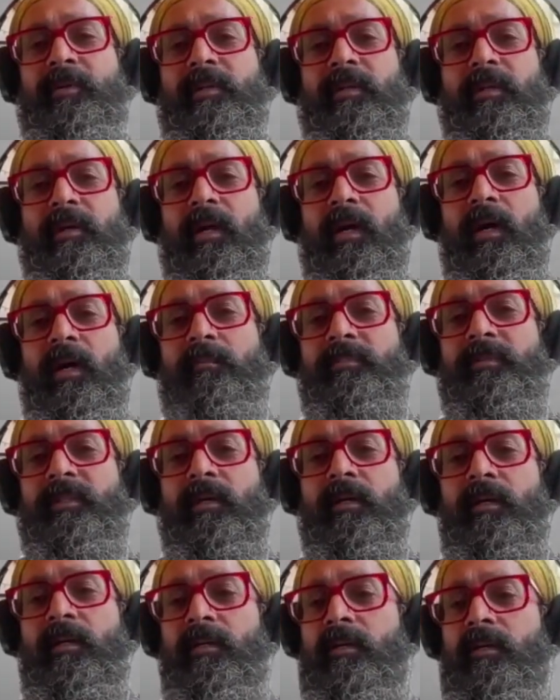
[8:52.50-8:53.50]
is typically
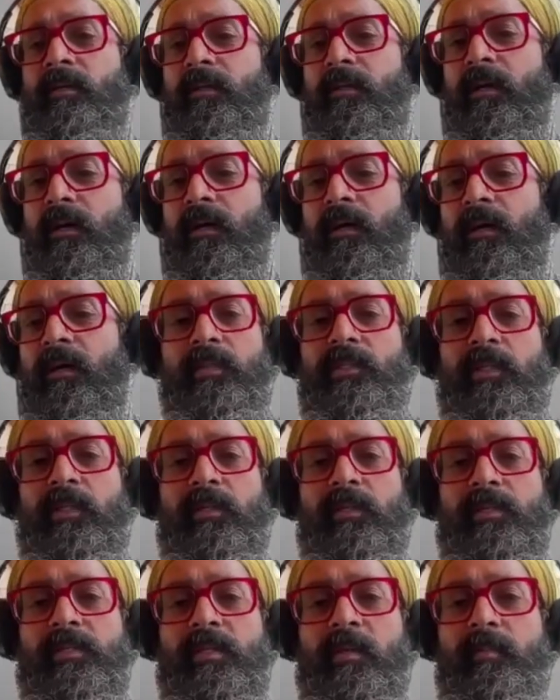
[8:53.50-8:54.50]
comped on
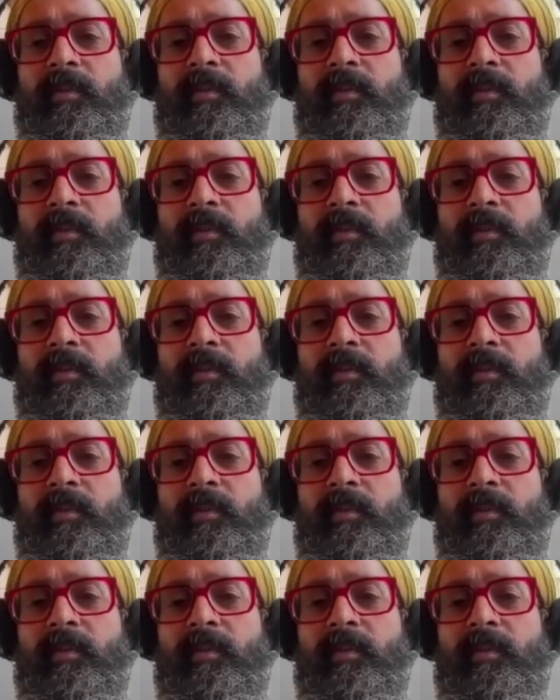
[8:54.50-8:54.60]
commission or